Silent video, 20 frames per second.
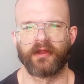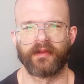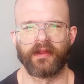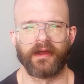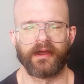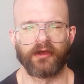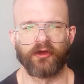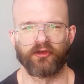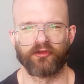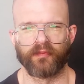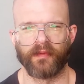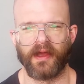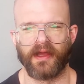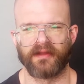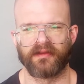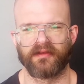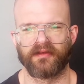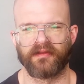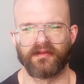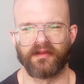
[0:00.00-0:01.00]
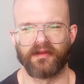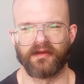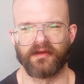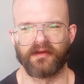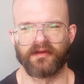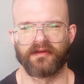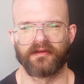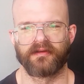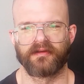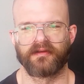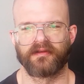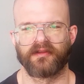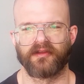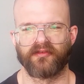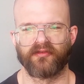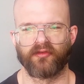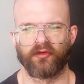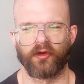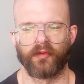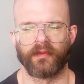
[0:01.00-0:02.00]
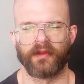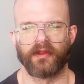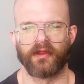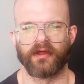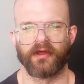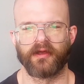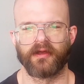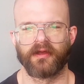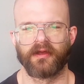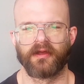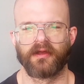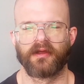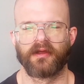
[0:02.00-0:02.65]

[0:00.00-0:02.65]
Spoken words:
that goes back to the formula.